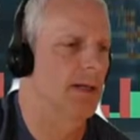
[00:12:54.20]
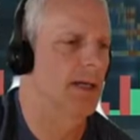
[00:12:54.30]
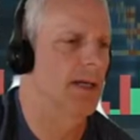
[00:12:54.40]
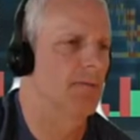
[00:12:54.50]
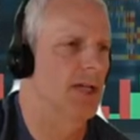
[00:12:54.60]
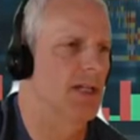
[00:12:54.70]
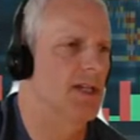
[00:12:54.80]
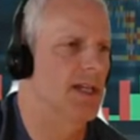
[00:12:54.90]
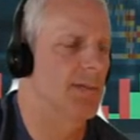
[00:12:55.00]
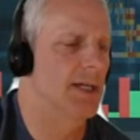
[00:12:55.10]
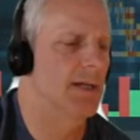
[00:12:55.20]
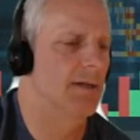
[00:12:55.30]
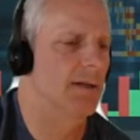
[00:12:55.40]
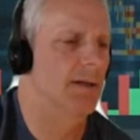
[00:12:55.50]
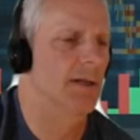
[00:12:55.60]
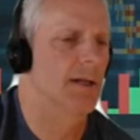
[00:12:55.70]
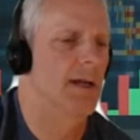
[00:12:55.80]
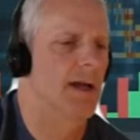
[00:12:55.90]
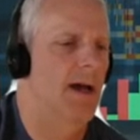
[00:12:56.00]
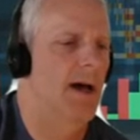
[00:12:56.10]
Okay? We can dim it here.
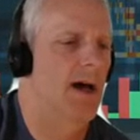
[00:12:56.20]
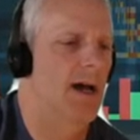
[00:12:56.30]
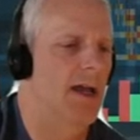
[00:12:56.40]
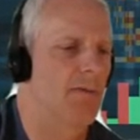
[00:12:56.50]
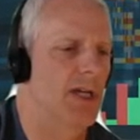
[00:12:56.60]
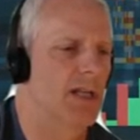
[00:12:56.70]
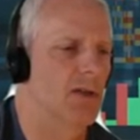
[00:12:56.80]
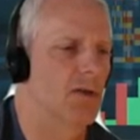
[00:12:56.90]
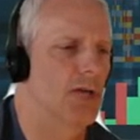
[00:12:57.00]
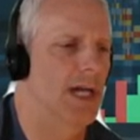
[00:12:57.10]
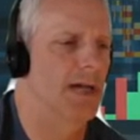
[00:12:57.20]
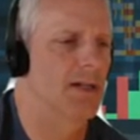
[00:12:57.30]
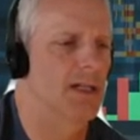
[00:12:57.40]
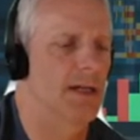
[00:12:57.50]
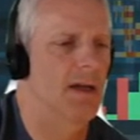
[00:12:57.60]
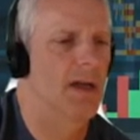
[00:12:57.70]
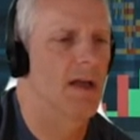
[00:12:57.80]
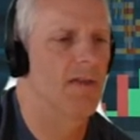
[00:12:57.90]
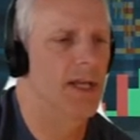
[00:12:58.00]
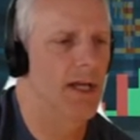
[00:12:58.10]
Uh, and we can look at uh,
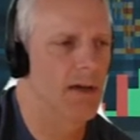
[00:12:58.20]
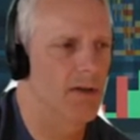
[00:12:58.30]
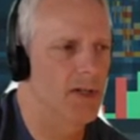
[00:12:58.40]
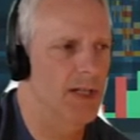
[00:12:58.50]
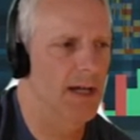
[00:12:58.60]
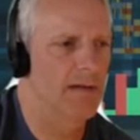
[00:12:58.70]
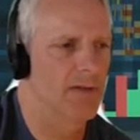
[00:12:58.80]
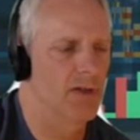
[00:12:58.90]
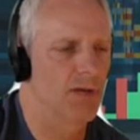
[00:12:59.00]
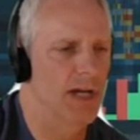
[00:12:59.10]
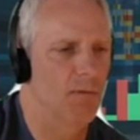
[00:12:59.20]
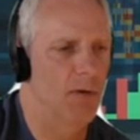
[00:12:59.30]
the other side of the trade.